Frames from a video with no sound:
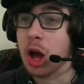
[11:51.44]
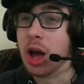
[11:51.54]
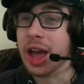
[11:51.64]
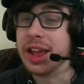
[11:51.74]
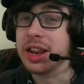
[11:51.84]

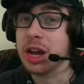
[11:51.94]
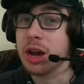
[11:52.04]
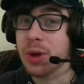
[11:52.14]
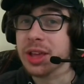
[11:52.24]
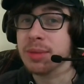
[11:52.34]
And uh,
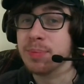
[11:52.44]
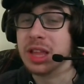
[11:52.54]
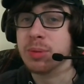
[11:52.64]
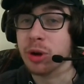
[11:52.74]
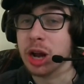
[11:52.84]
rest in
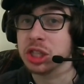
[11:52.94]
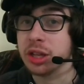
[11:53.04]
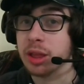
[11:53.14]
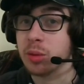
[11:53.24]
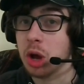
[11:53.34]
peace,
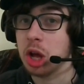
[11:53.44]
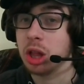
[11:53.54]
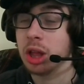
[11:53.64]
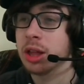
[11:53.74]
Precious as well.